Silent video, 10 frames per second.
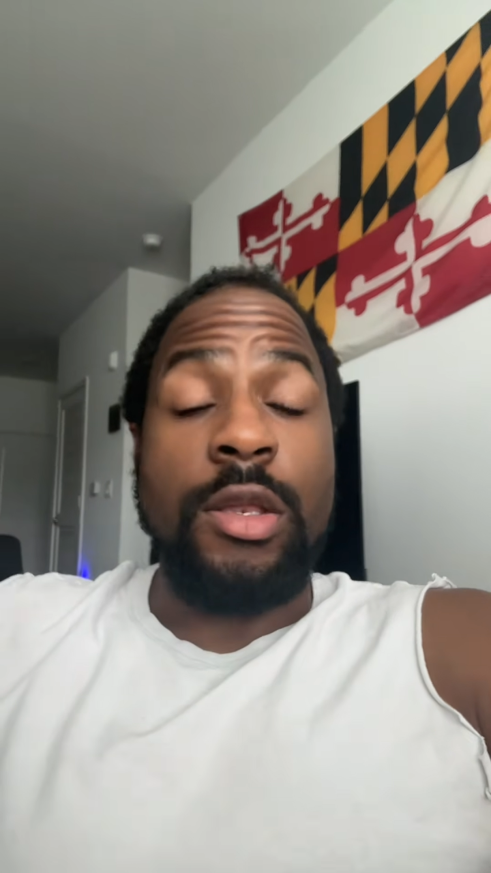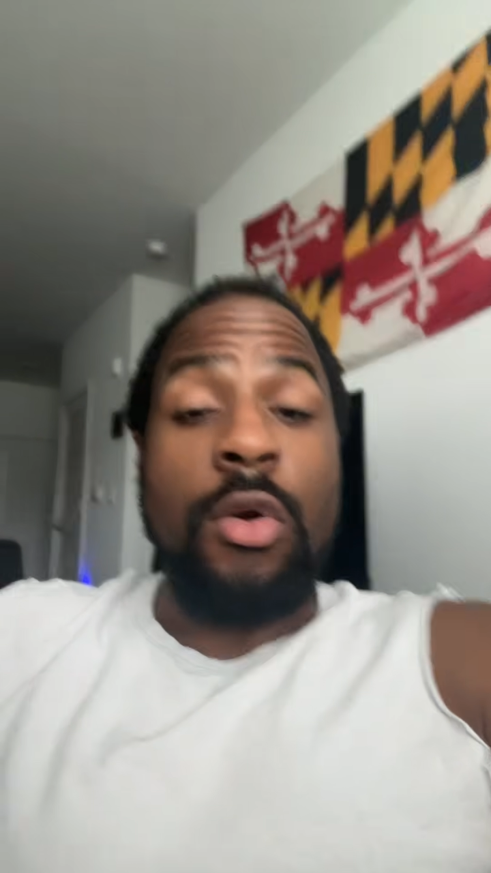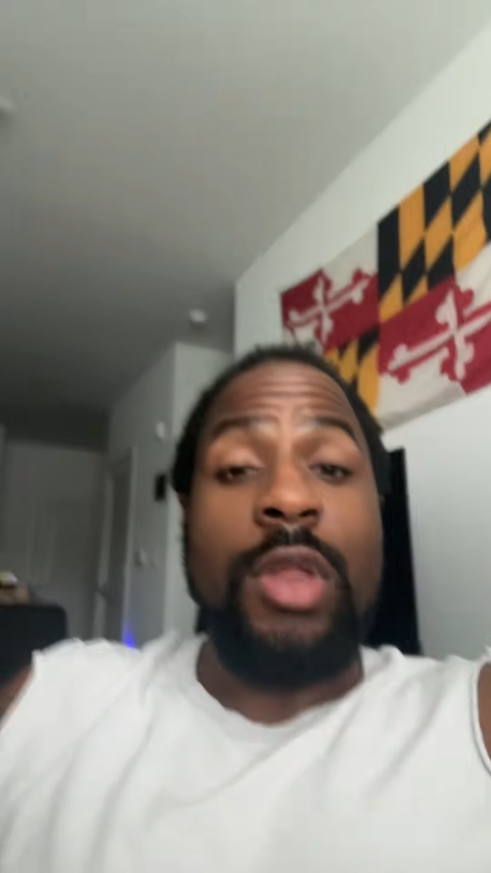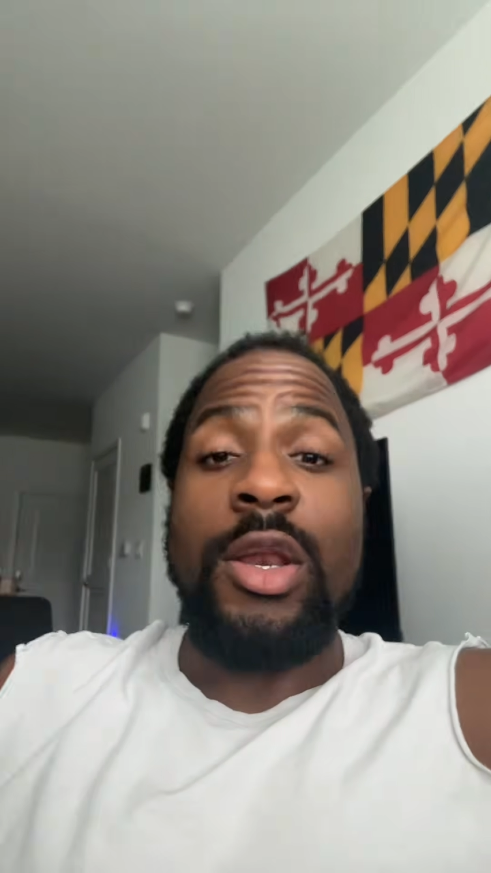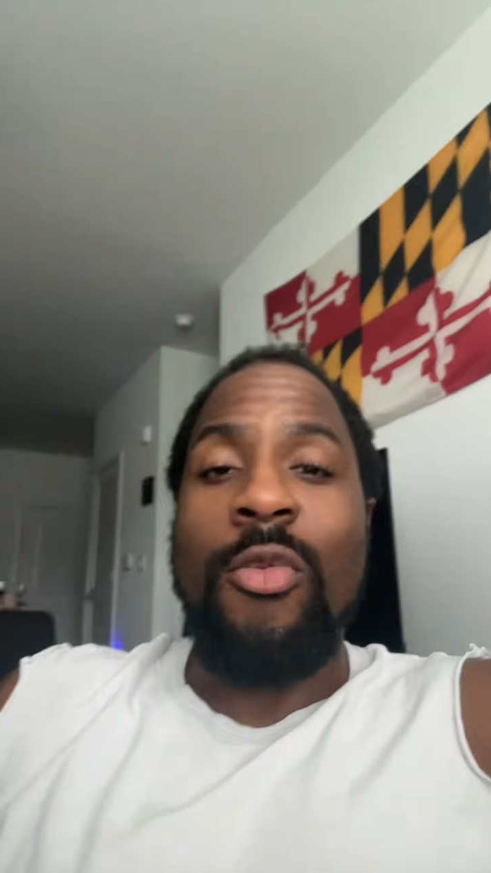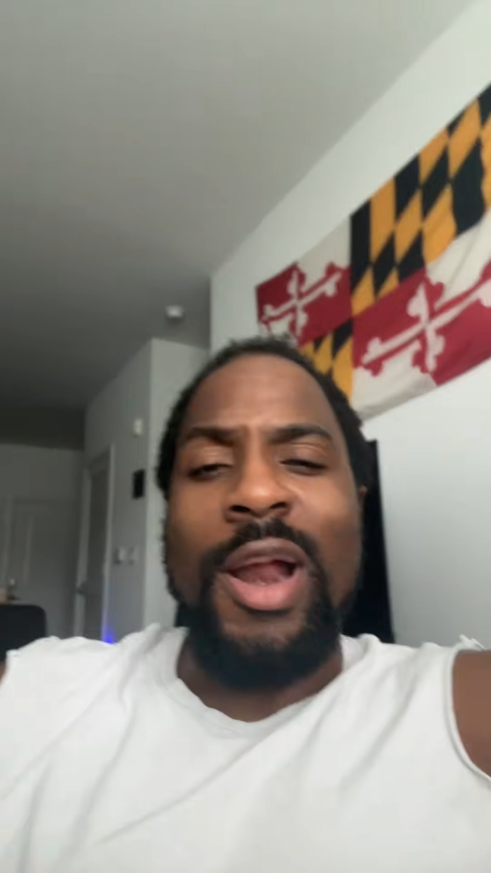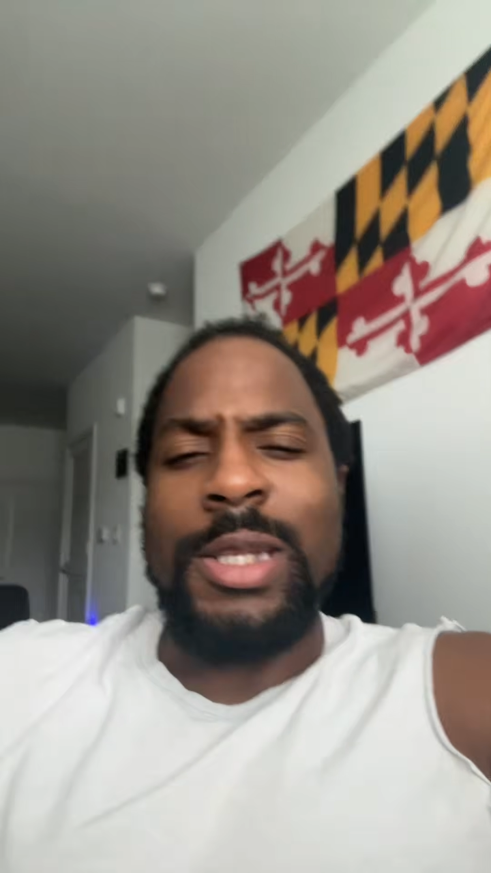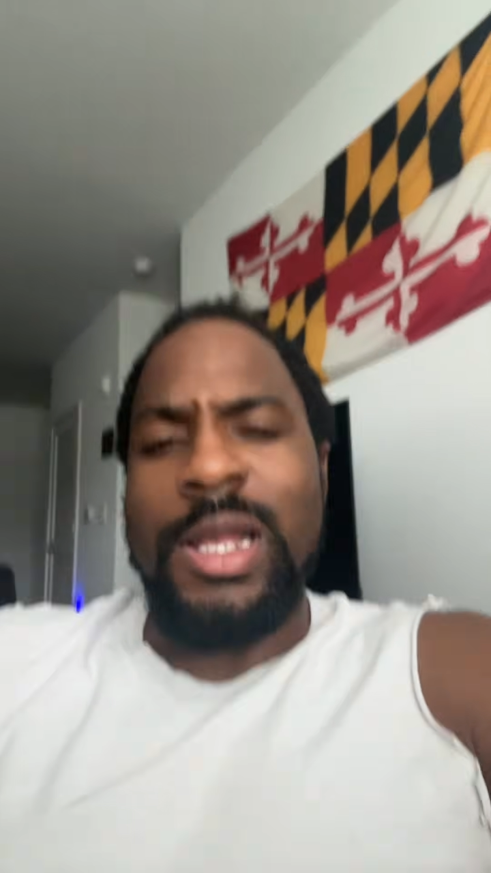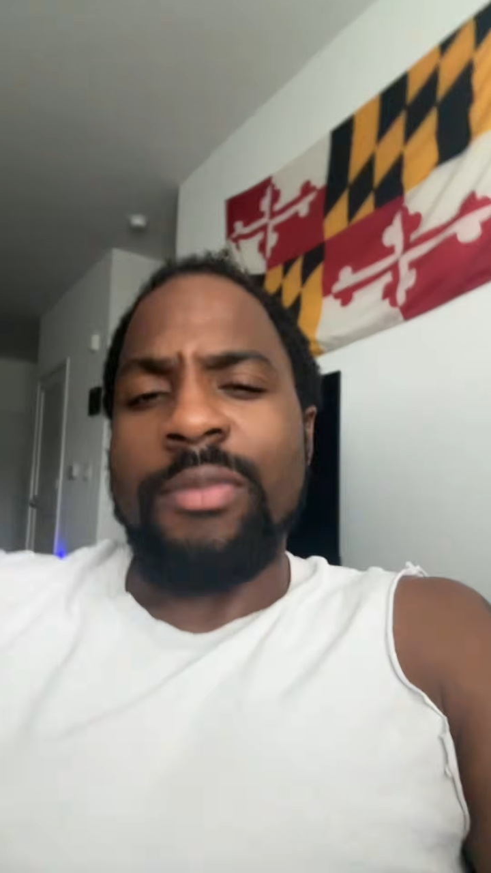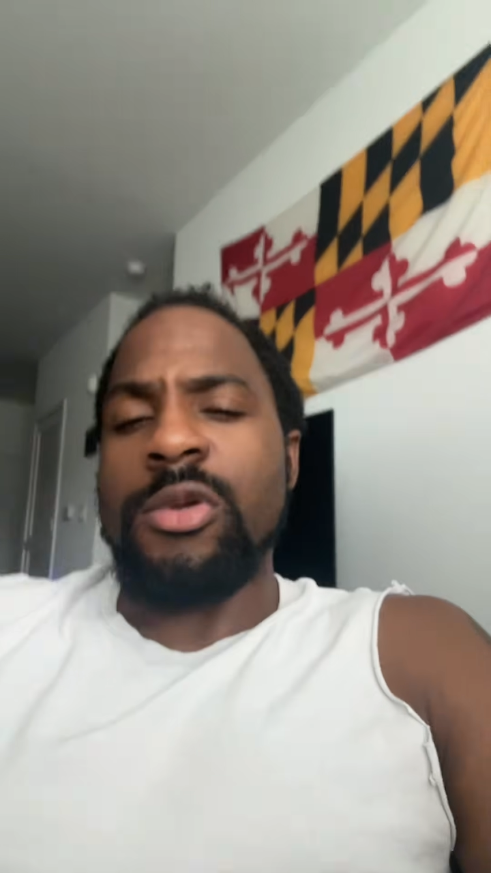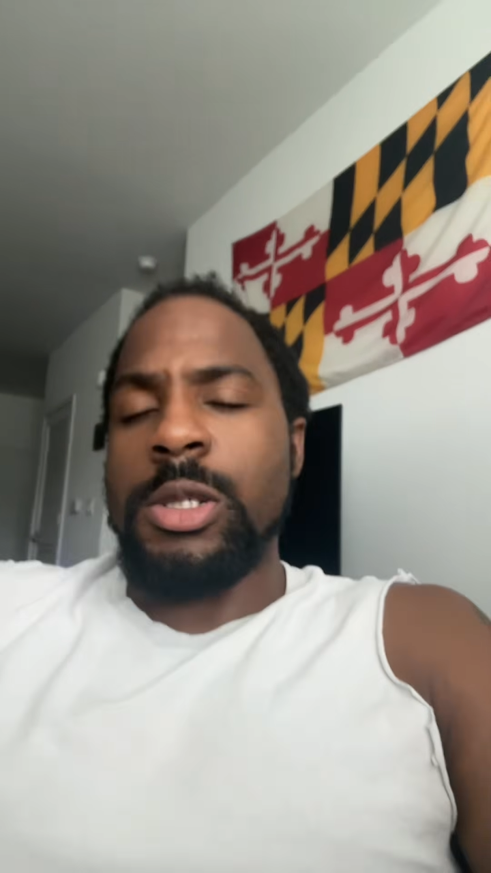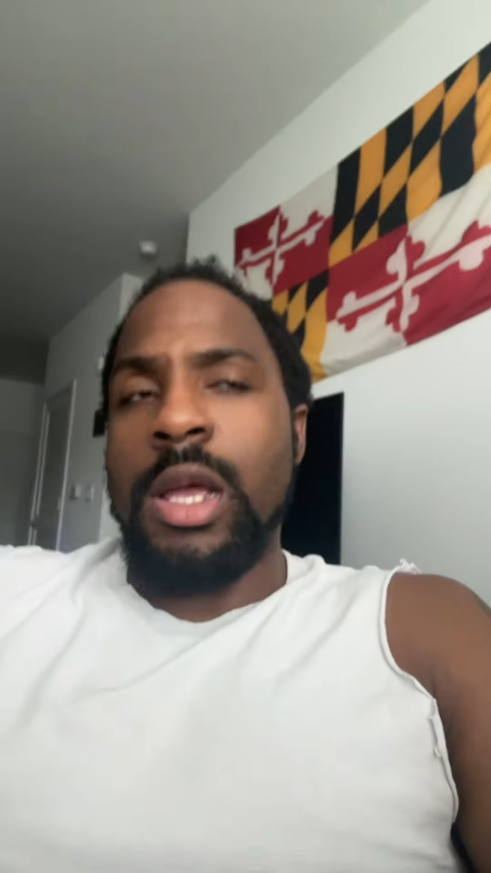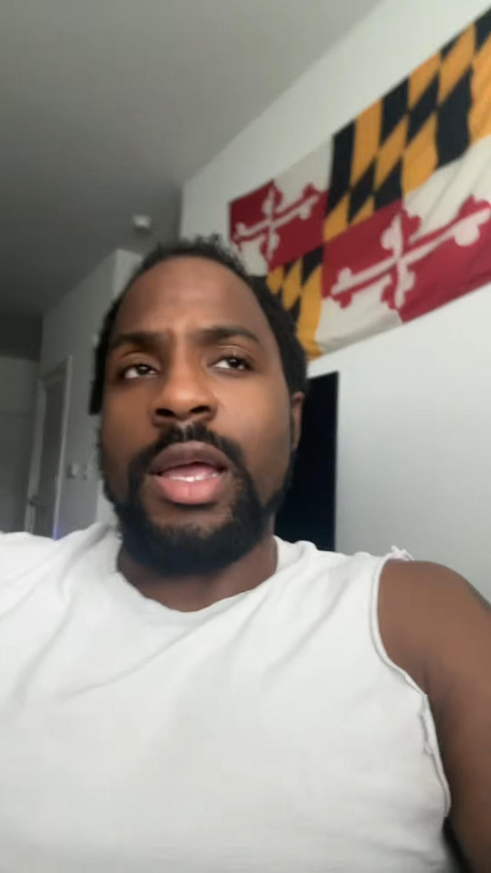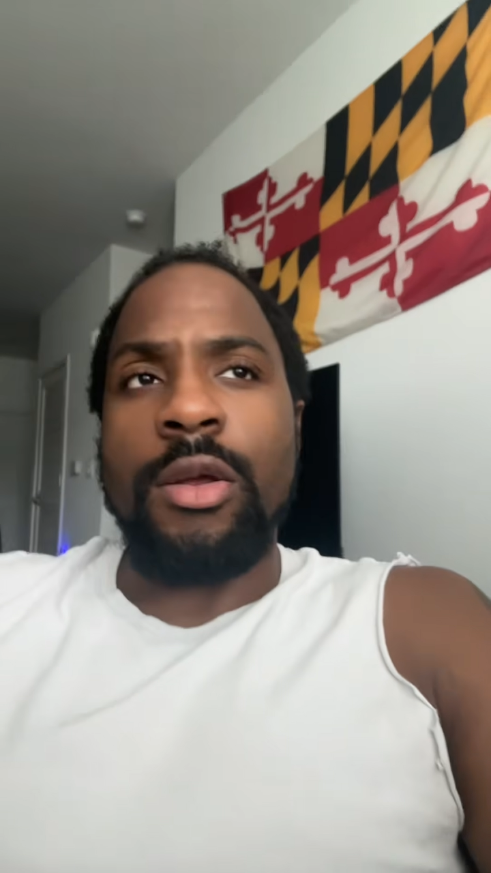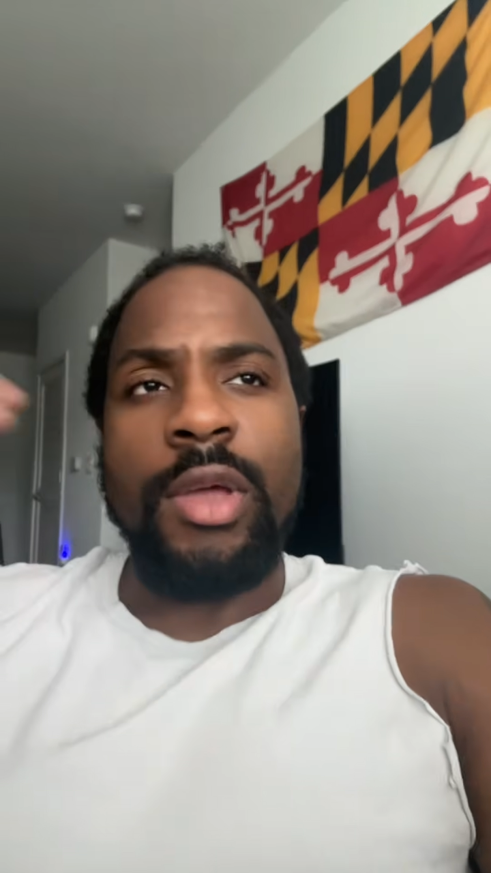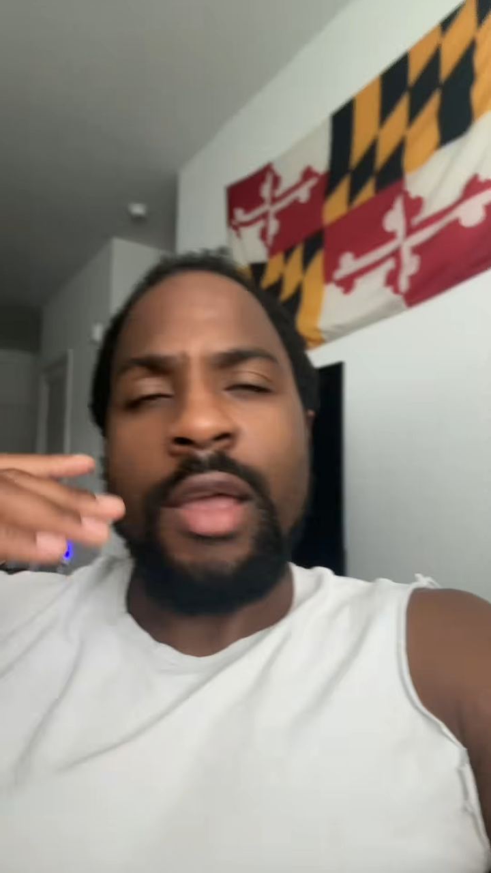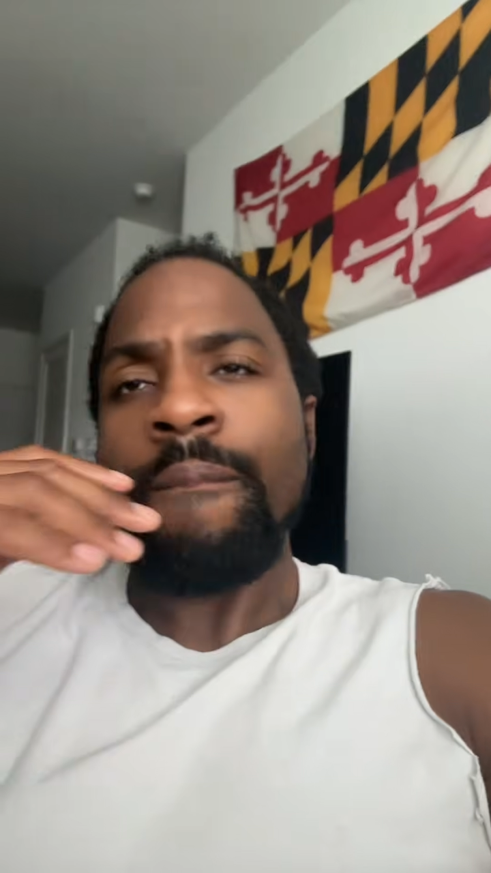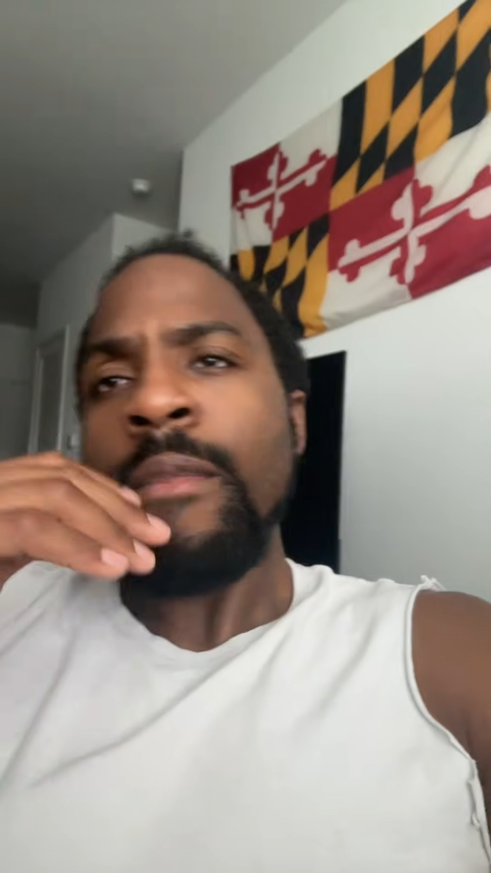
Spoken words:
Don't let nobody stop your shine, okay?